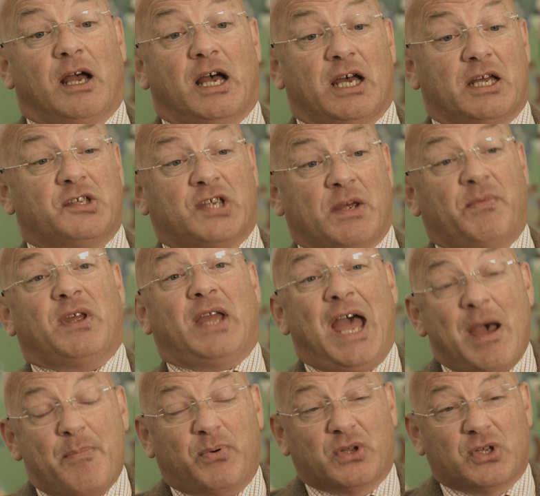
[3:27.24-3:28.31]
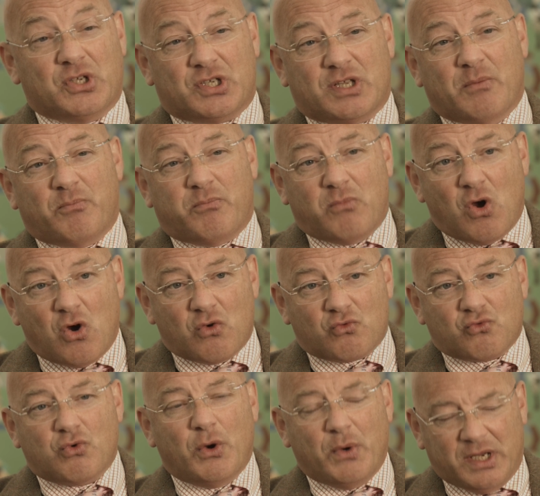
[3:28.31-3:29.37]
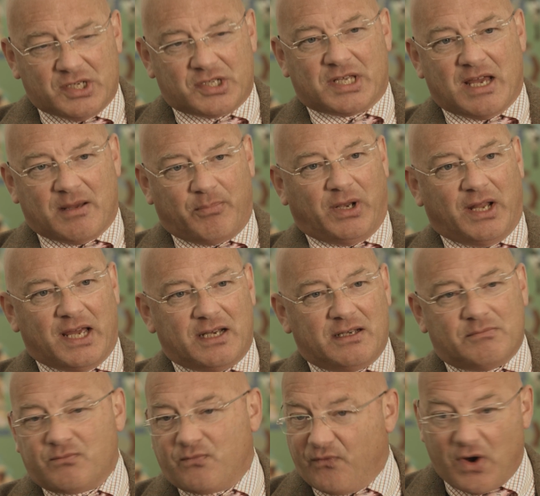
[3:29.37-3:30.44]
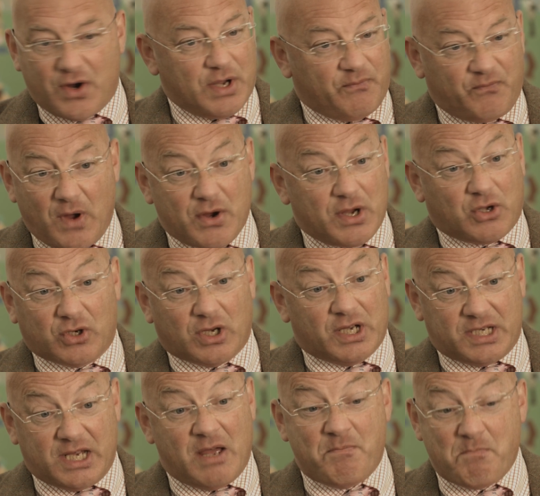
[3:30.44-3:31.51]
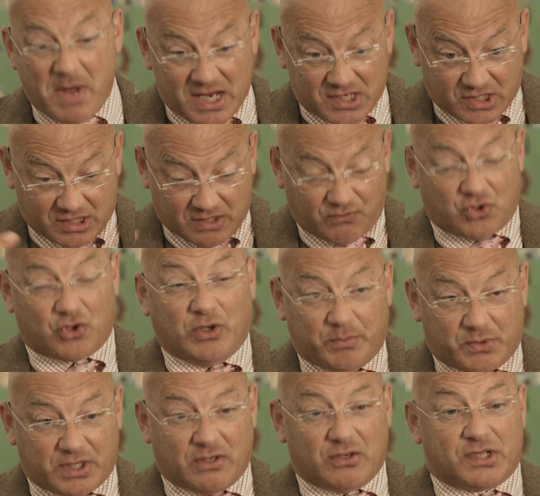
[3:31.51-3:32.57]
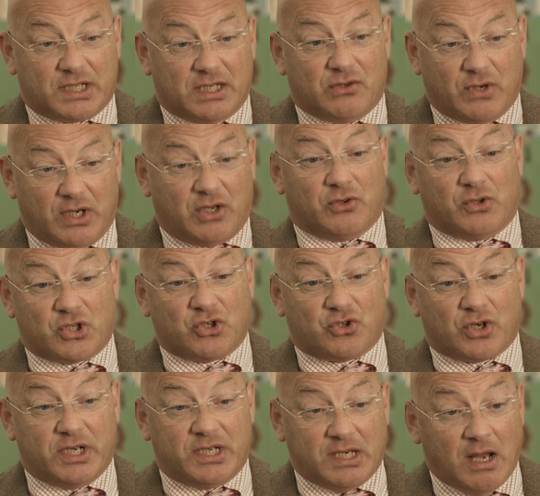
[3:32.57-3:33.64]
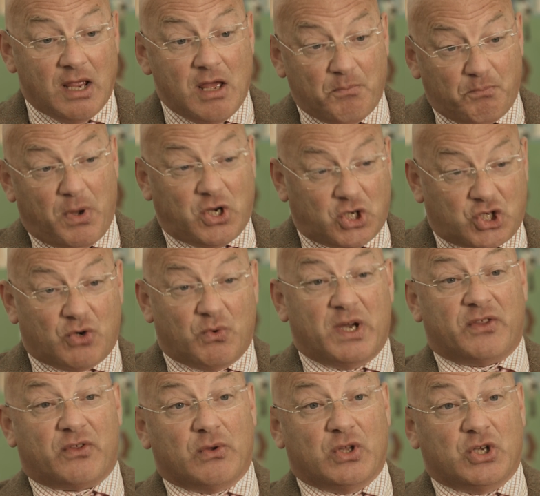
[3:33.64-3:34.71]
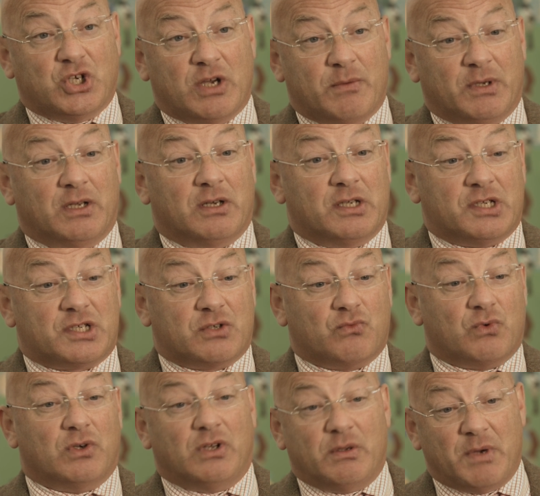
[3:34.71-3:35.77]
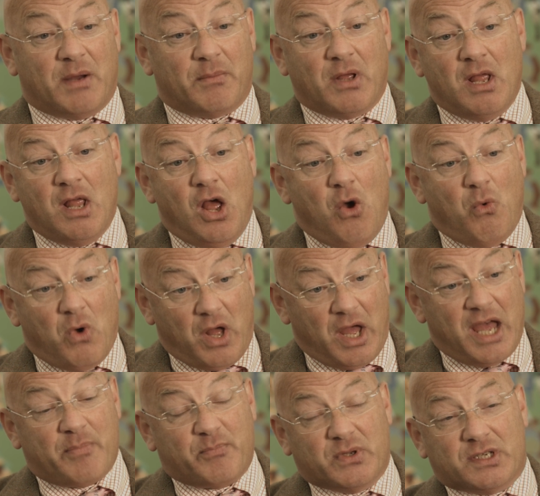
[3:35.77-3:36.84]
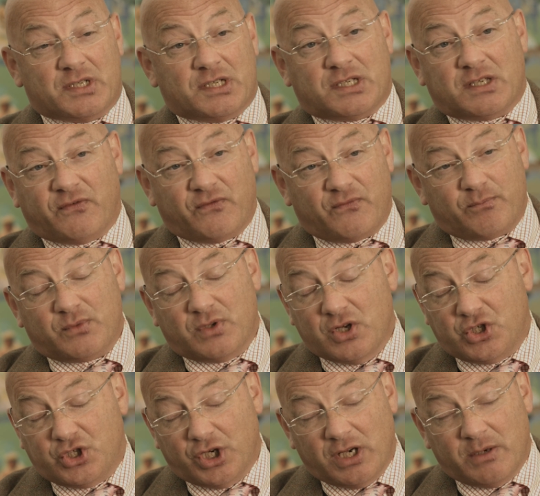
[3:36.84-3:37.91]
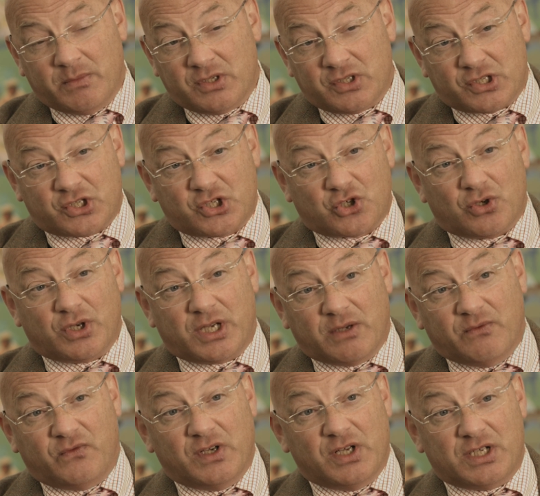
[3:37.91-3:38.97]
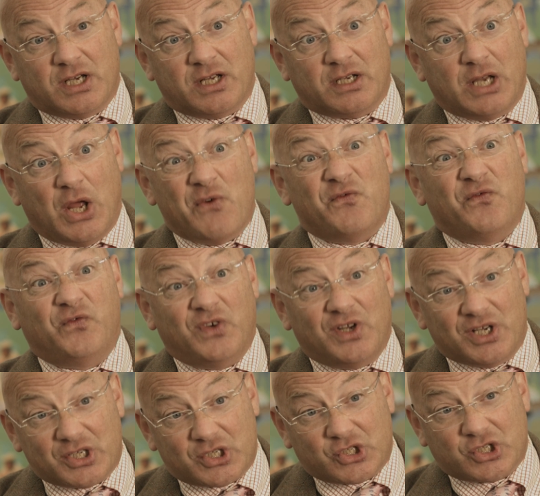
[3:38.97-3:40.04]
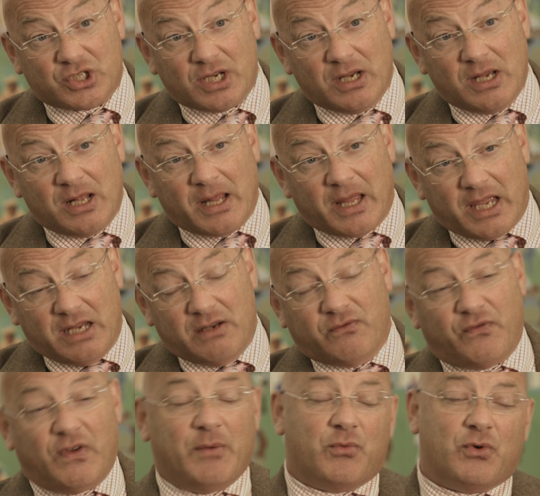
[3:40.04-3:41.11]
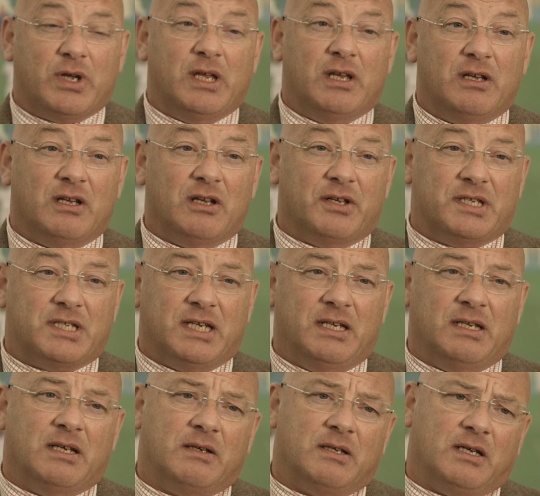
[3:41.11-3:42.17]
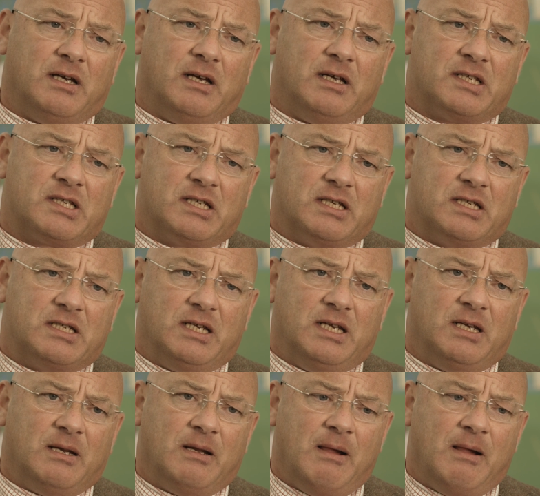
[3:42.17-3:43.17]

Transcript: And something happens that ruins that plan. Very, very good idea, masses of troops and artillery concentrated, punch your way through the German lines and roll them up. What happens is the Germans strike at Verdun first in February 1916.